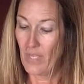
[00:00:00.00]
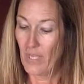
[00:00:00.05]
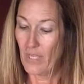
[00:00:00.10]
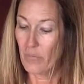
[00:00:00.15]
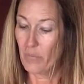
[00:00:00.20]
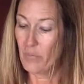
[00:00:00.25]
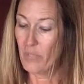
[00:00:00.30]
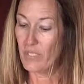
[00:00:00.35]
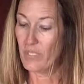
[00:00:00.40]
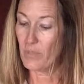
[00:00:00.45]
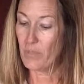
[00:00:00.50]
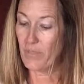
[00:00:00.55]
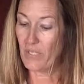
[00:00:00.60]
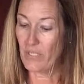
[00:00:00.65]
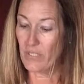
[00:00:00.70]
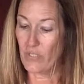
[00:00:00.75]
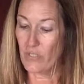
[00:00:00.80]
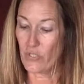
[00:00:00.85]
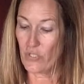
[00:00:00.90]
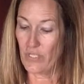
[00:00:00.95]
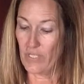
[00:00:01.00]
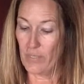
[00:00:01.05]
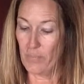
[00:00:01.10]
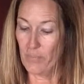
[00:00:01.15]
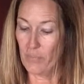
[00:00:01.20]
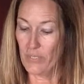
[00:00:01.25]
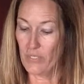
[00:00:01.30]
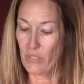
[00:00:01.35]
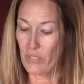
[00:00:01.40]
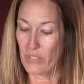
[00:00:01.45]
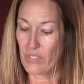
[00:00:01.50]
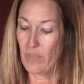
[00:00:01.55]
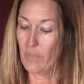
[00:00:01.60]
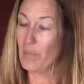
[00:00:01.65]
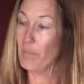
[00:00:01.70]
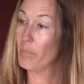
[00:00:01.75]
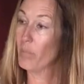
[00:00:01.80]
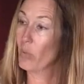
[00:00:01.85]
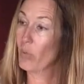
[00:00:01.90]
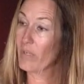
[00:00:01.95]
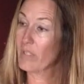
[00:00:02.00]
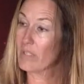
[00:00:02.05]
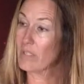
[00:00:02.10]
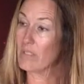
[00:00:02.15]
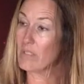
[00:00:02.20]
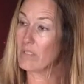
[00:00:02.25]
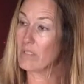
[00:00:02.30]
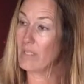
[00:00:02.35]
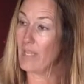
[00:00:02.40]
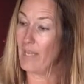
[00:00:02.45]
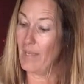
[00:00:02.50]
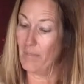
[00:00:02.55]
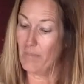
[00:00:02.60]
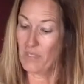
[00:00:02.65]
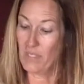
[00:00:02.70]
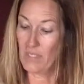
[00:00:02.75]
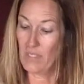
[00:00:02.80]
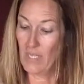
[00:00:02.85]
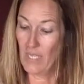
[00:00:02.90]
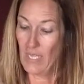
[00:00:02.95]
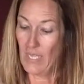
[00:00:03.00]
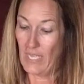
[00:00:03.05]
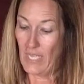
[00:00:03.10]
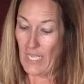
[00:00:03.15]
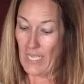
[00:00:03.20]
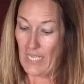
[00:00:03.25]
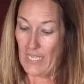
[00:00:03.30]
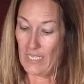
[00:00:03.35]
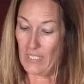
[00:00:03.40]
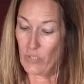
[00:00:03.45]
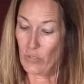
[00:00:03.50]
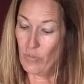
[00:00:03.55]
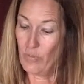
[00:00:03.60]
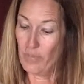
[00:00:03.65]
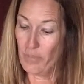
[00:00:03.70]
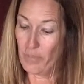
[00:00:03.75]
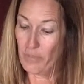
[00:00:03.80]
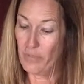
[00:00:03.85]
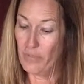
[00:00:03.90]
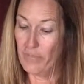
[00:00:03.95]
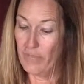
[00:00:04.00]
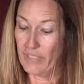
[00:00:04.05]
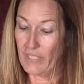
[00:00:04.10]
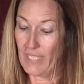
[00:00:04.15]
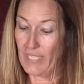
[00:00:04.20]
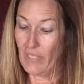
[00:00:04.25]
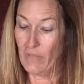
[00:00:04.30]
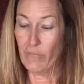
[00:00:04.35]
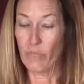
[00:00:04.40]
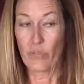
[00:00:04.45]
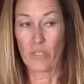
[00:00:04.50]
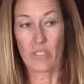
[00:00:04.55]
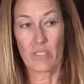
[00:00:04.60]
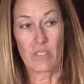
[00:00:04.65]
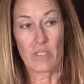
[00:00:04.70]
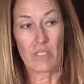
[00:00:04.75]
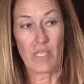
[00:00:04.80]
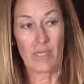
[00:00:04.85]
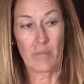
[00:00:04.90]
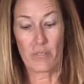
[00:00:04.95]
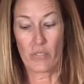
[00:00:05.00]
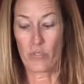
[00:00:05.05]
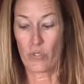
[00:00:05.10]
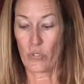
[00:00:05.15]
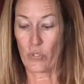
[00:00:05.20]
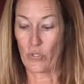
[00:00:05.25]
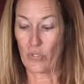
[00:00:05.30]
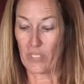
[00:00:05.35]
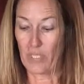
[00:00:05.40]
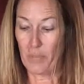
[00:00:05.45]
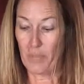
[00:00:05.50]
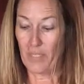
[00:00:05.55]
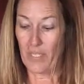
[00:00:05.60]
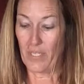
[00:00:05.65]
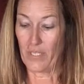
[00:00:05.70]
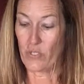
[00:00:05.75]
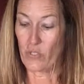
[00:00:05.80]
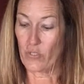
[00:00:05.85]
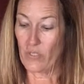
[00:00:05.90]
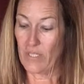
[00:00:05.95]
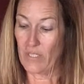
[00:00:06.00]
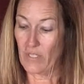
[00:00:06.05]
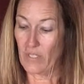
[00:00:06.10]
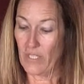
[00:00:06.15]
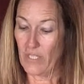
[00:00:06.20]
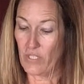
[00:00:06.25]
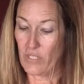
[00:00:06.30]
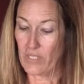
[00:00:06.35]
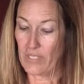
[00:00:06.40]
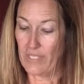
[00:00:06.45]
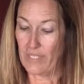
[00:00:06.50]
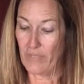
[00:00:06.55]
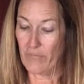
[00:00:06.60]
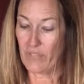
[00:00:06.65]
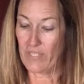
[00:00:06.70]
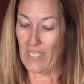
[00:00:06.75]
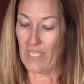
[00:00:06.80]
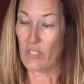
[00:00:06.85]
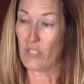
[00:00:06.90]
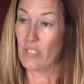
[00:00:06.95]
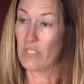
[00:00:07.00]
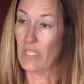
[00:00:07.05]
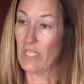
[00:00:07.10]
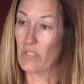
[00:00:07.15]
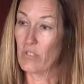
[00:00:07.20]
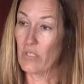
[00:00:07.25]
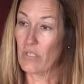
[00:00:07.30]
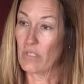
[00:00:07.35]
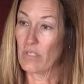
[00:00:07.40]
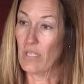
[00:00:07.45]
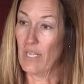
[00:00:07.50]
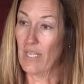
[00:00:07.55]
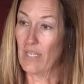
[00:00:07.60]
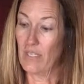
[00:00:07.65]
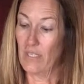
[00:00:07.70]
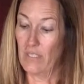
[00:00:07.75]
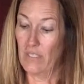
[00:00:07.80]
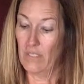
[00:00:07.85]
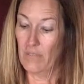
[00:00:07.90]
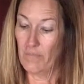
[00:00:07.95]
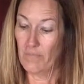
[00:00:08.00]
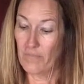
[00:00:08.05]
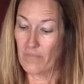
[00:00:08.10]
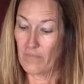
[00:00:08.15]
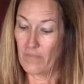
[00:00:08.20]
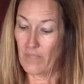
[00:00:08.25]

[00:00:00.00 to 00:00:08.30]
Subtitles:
Through this partnership, we took some important steps to improving California's cybersecurity posture in the legislative session that just ended.